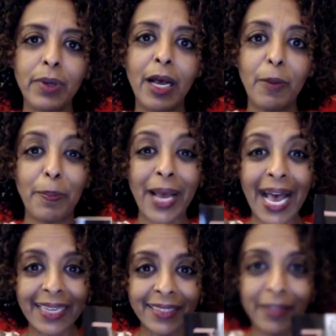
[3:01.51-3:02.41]
help
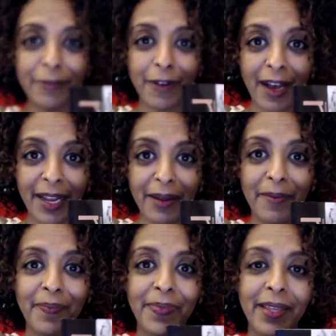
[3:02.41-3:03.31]
pacify,
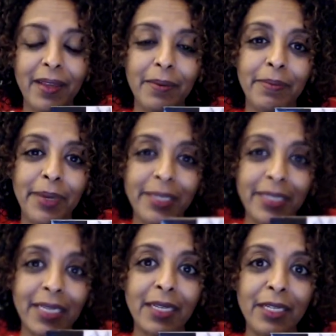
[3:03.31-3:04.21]

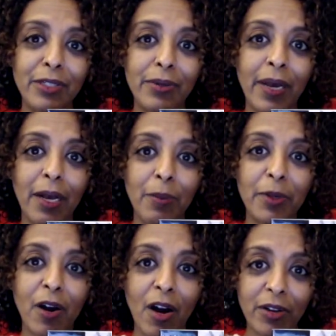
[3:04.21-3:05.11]
basically to help
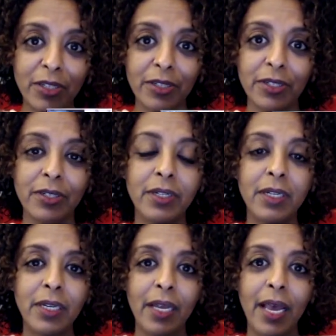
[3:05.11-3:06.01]
conquer
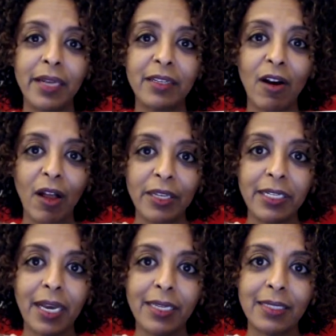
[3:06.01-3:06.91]
and
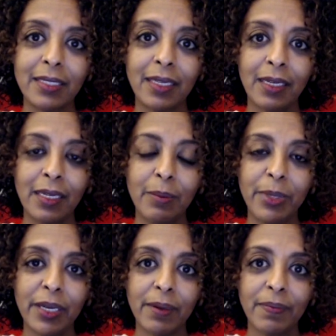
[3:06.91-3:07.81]
colonize
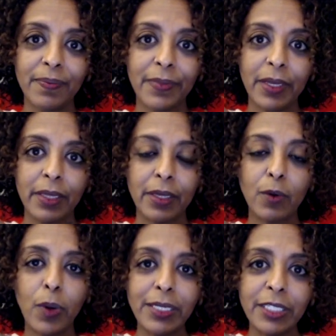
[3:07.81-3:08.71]
Libya. The
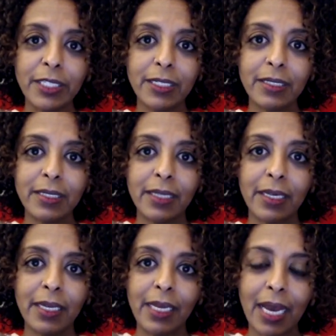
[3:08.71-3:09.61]
questions that
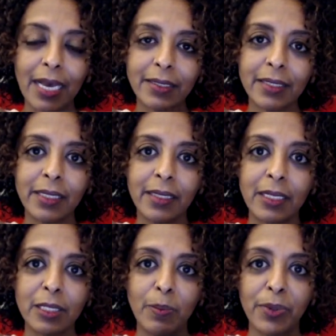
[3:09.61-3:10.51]
he asks in
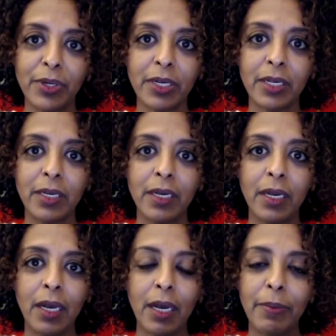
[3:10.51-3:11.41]
this book
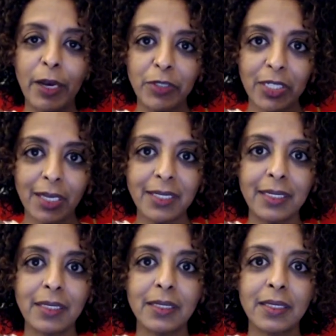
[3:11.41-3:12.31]
about
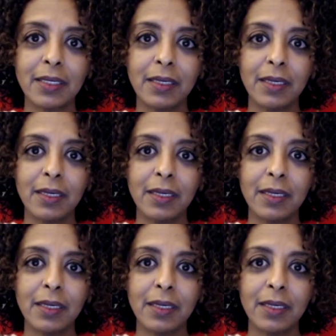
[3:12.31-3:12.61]
justice,